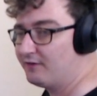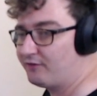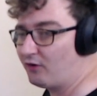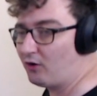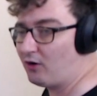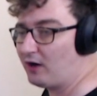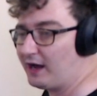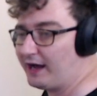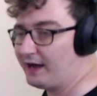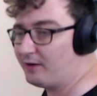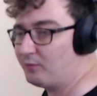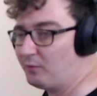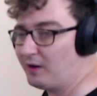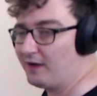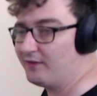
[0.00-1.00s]
four
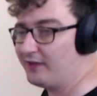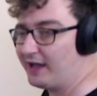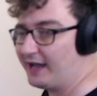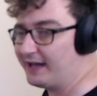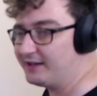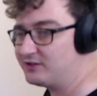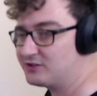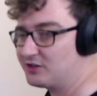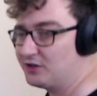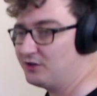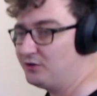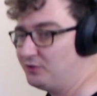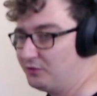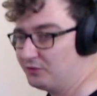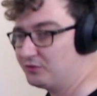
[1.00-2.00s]
and one and
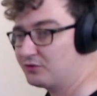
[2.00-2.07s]
two,